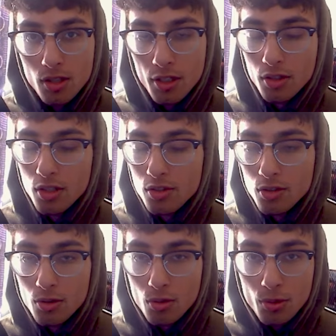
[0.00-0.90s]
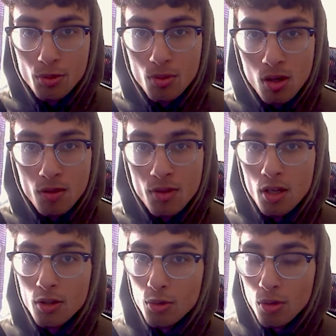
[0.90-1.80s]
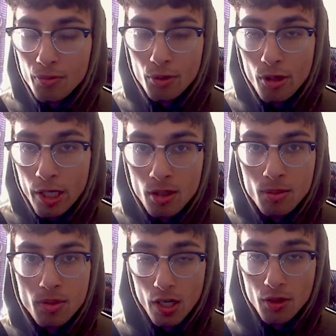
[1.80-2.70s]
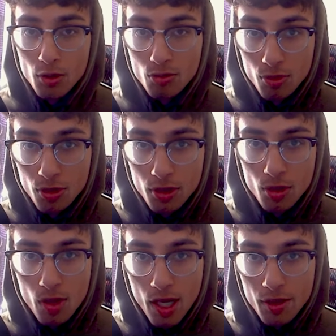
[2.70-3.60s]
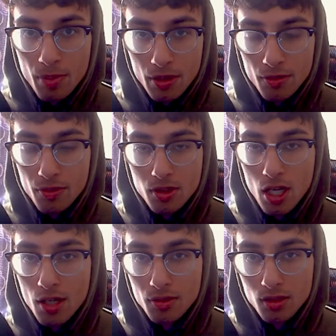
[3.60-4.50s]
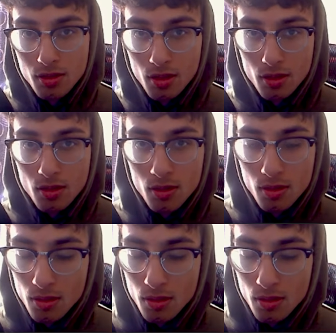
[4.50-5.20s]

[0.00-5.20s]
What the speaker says: Like, that's gonna throw you off, throw off your aim, and there's really no added benefit to having this setting on.